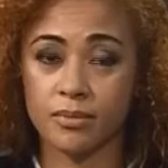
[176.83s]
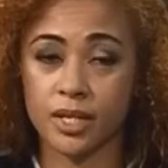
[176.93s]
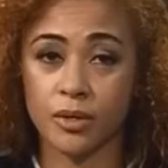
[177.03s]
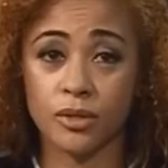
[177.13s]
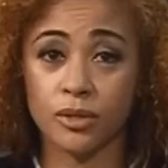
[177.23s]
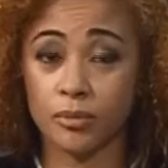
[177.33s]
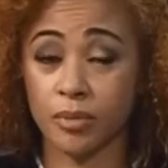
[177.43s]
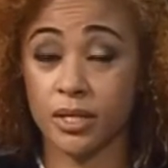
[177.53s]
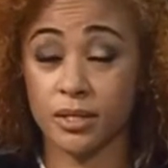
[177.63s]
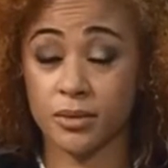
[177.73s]
local
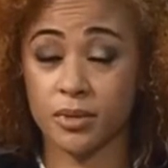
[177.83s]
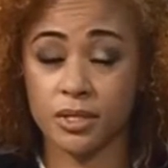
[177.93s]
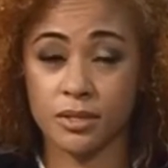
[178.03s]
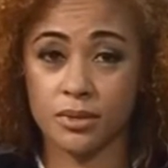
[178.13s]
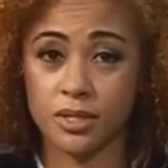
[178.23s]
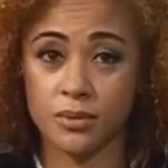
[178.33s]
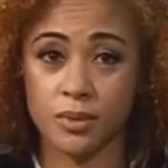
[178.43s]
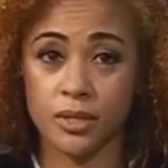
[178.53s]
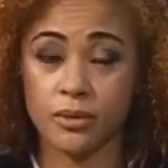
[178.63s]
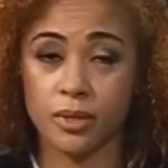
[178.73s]
competitors, which is the reason
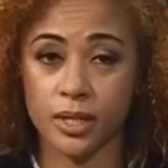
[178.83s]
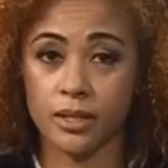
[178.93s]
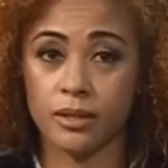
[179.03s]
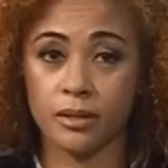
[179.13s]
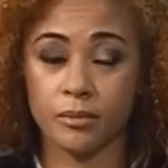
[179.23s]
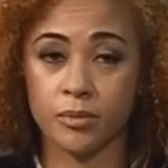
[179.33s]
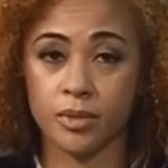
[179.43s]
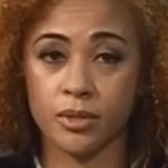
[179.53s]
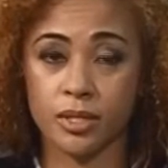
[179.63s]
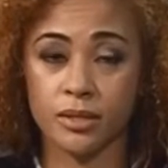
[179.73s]
why they're really
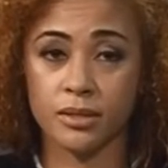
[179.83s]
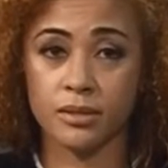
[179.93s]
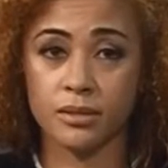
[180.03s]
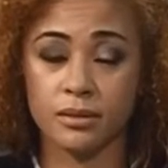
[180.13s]
opposing this.